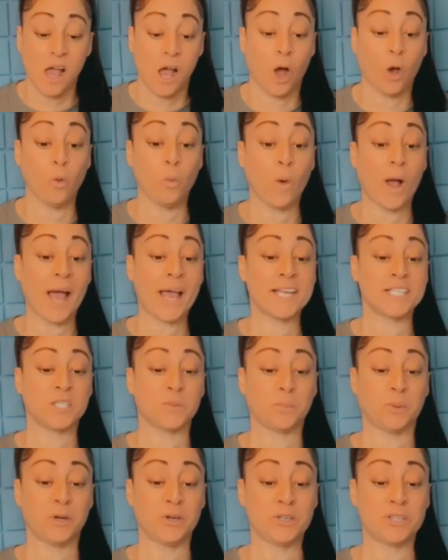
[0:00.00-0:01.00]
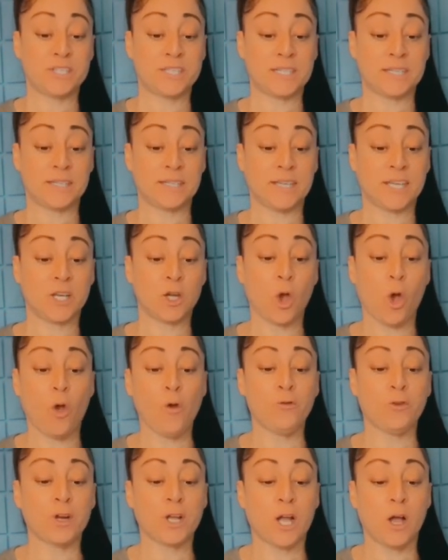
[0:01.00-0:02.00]
A wise person can
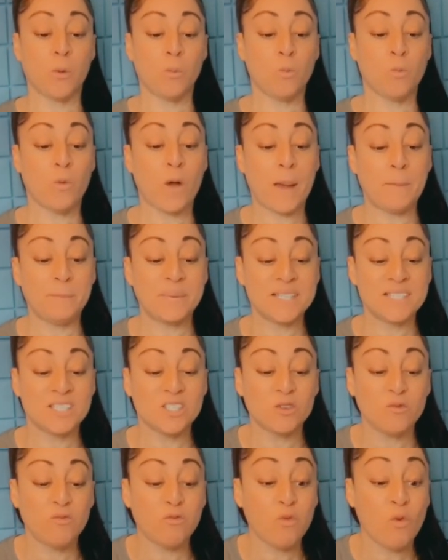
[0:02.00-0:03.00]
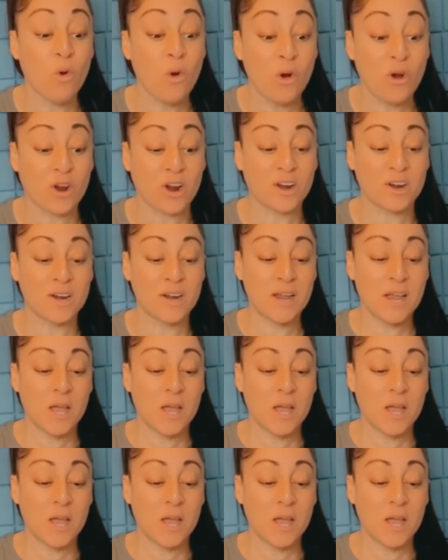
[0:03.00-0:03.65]
overcome weapons of war,